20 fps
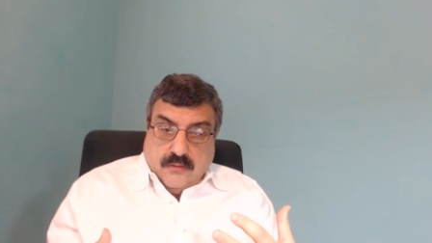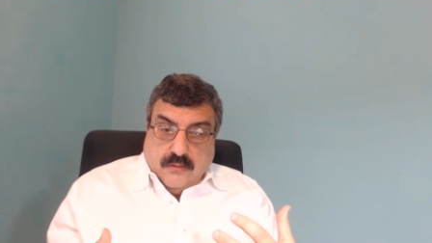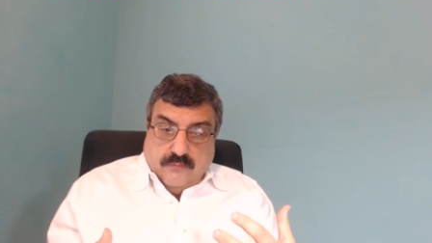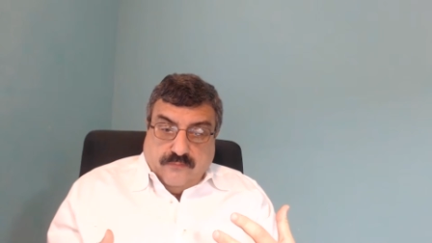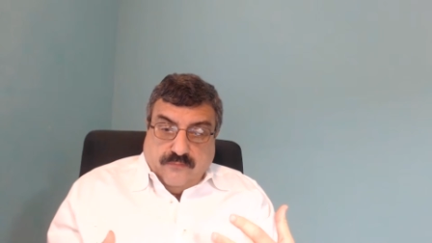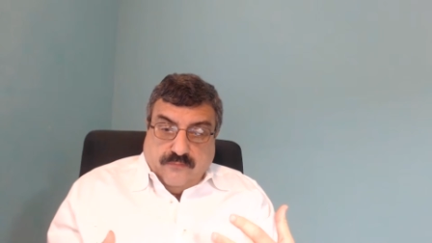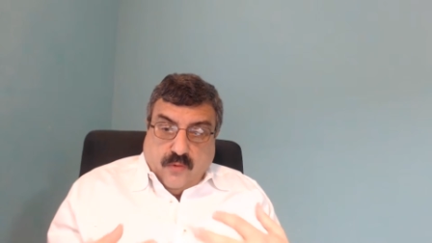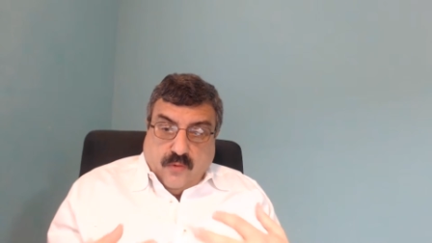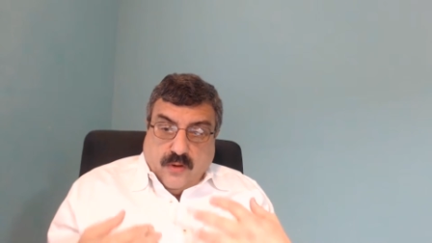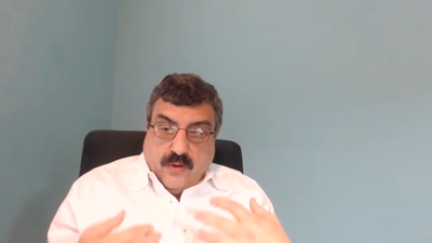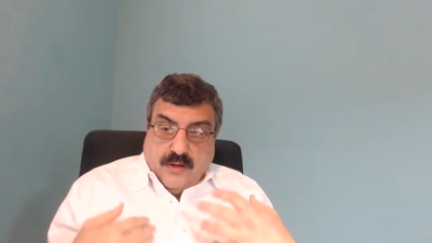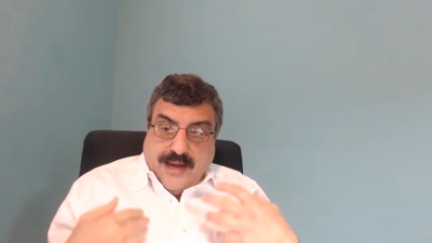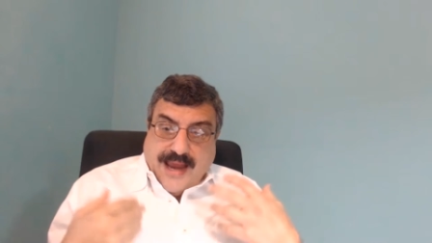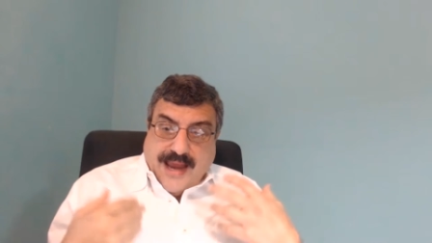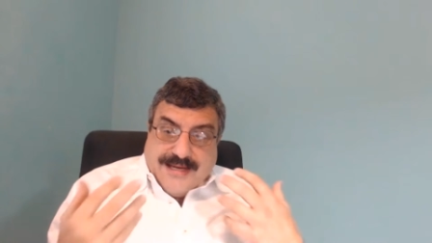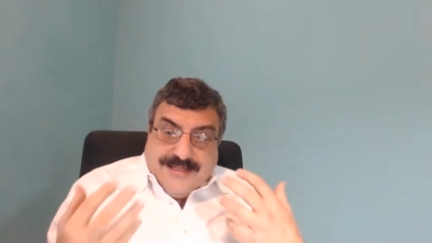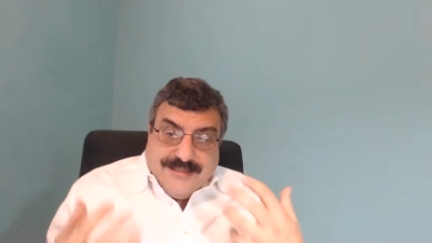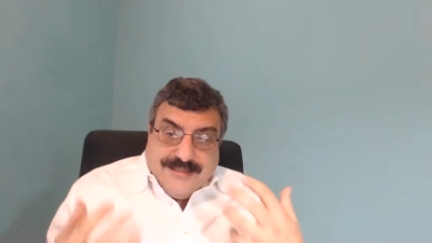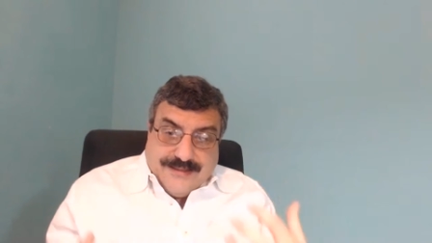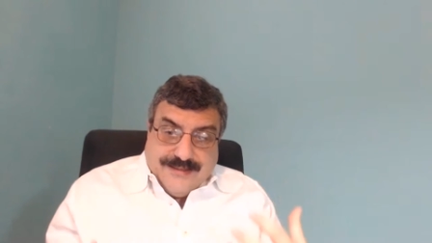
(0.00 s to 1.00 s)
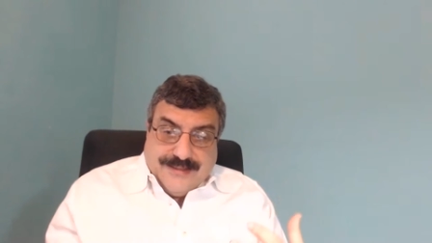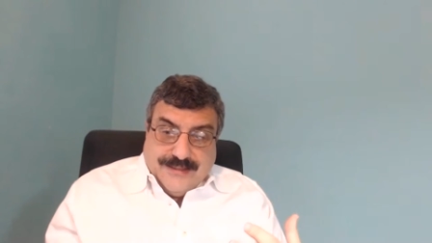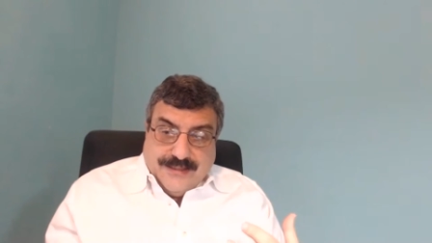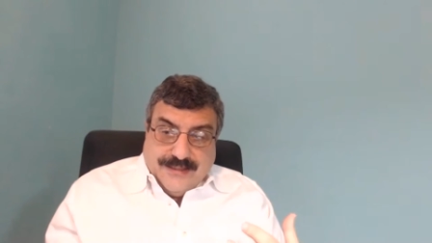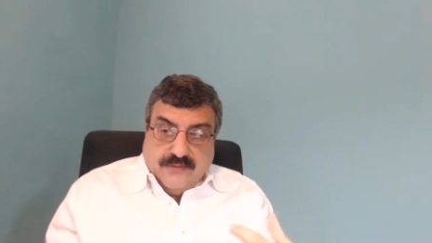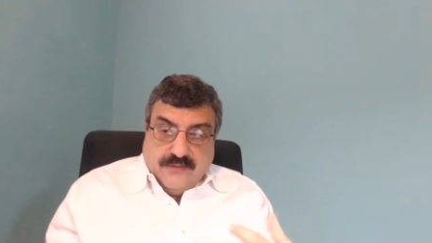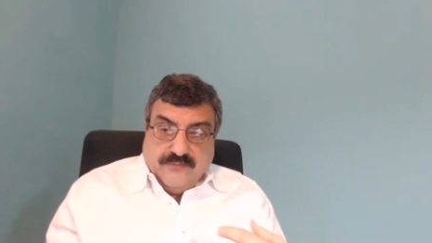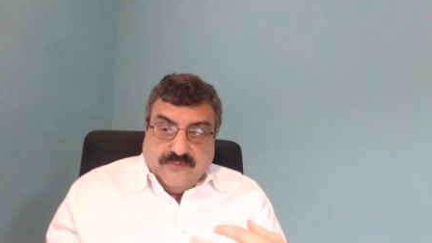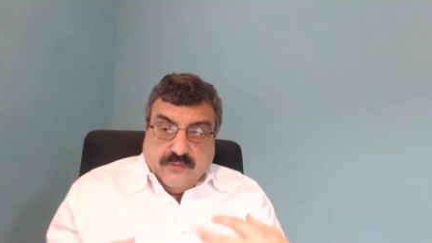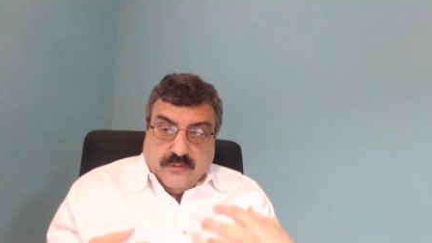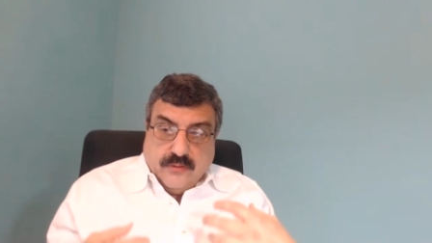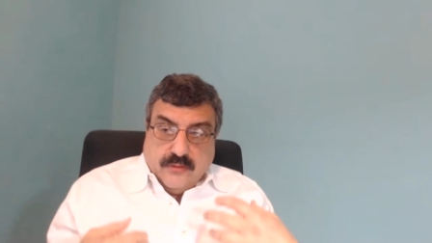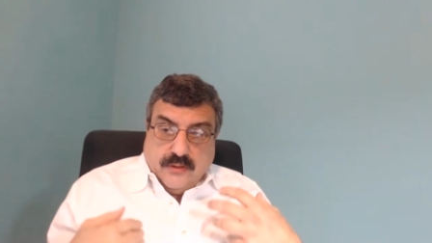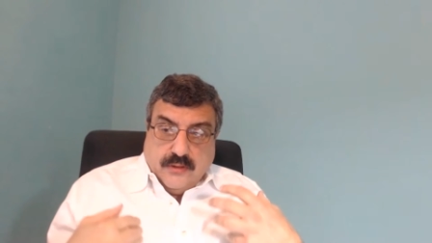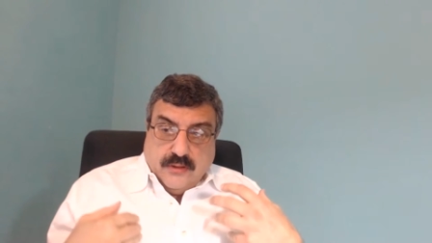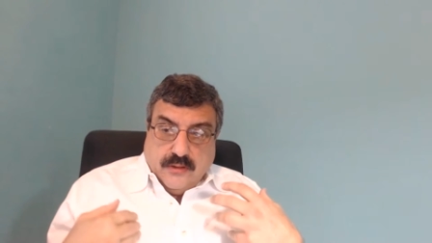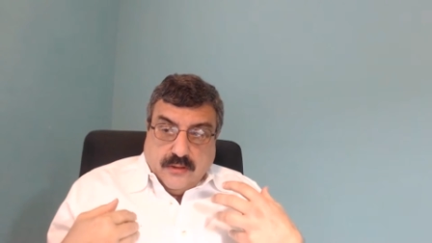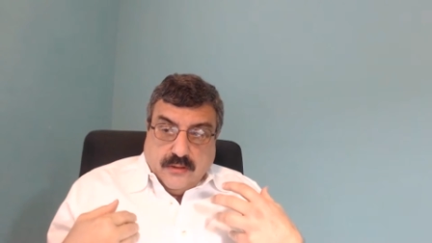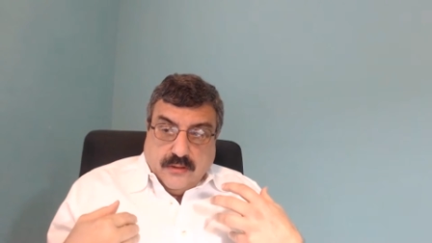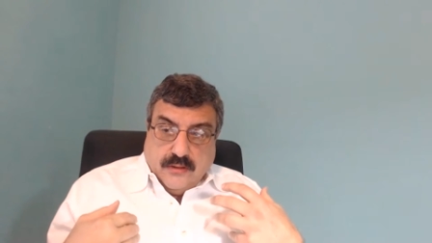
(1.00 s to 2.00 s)
for agency, for
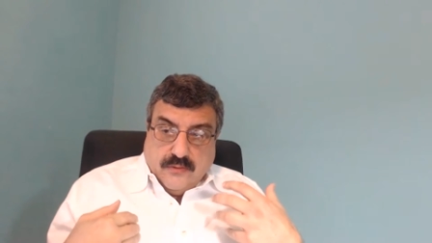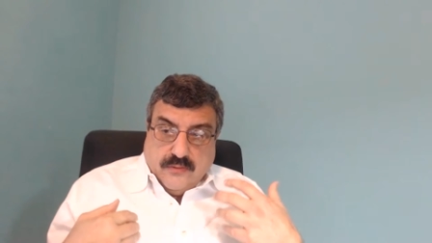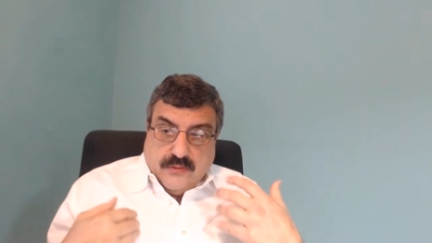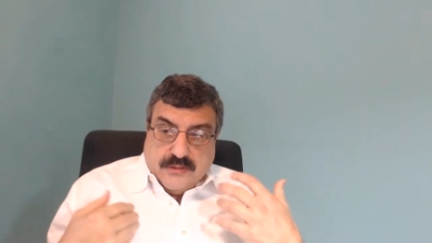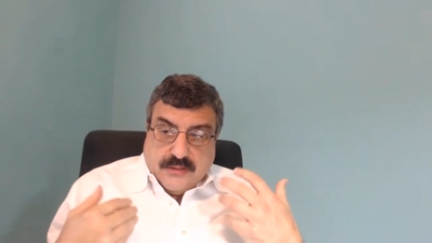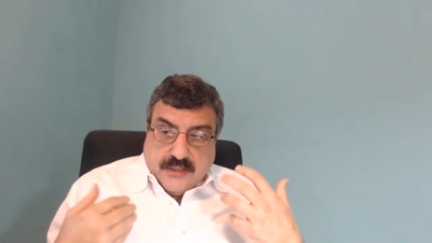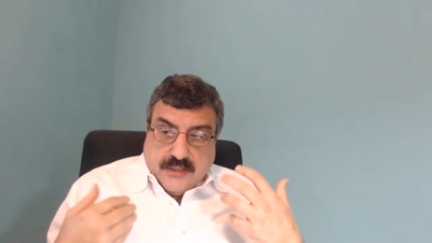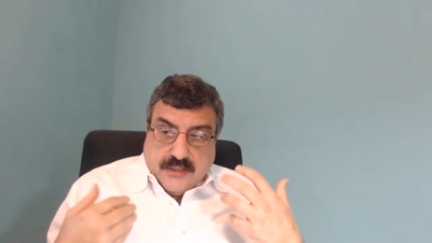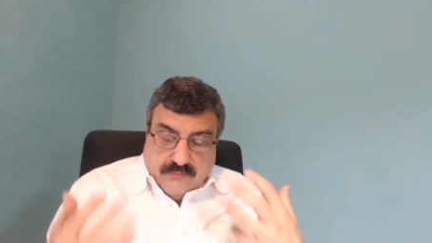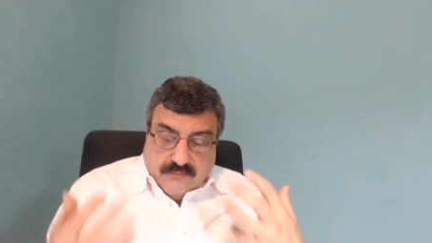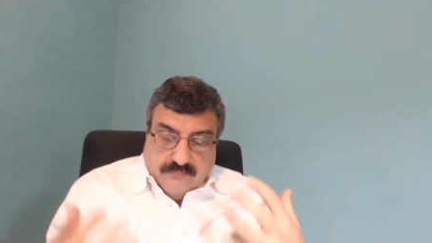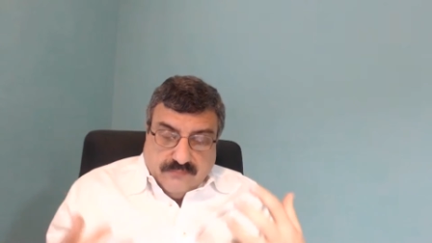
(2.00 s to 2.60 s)
increasing